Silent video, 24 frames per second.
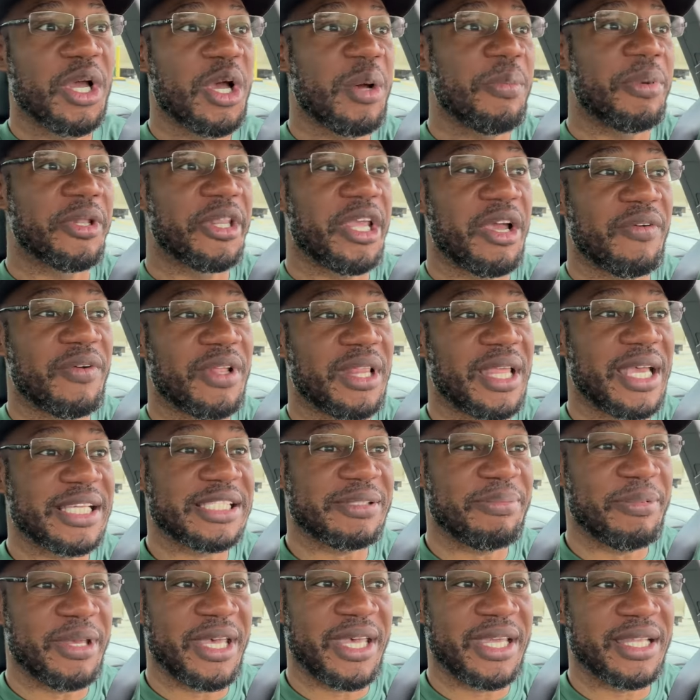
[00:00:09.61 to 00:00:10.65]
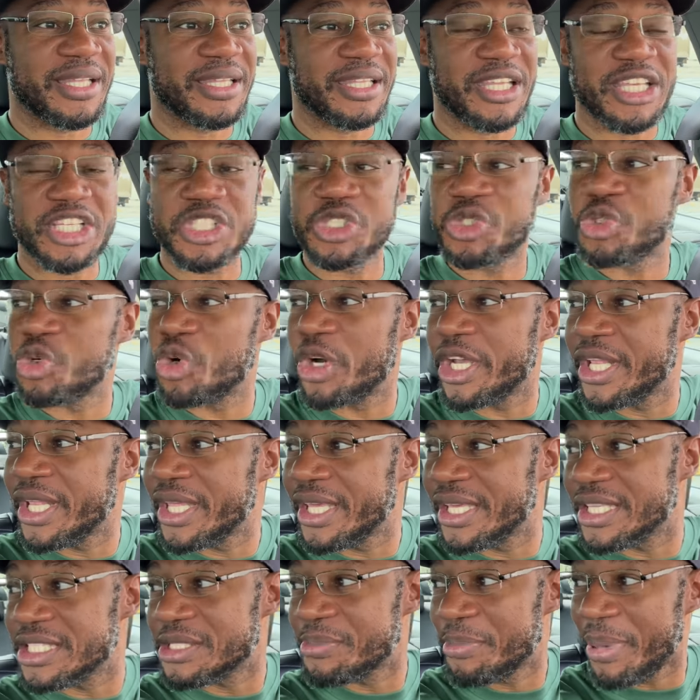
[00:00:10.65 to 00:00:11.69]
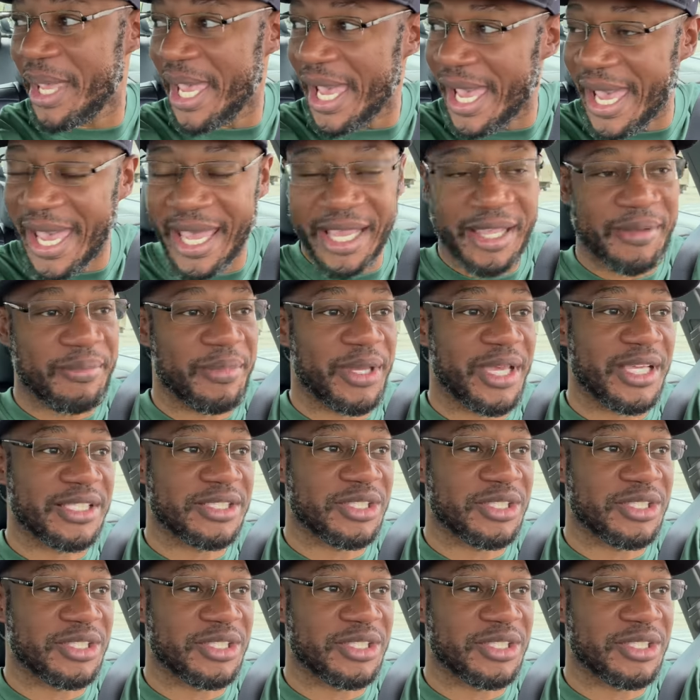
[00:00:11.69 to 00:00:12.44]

But nevertheless, man, this joint is packed, man.